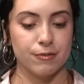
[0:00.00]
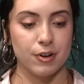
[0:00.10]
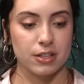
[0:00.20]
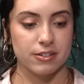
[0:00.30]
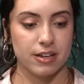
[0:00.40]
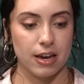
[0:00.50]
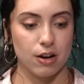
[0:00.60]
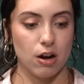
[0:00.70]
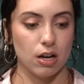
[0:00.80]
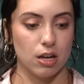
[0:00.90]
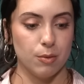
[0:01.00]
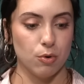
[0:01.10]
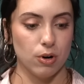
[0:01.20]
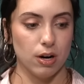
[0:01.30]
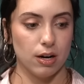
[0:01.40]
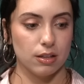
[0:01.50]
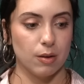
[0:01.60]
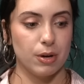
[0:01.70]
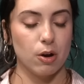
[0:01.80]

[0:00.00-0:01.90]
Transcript: fuck this gay cock anymore. Let yeah.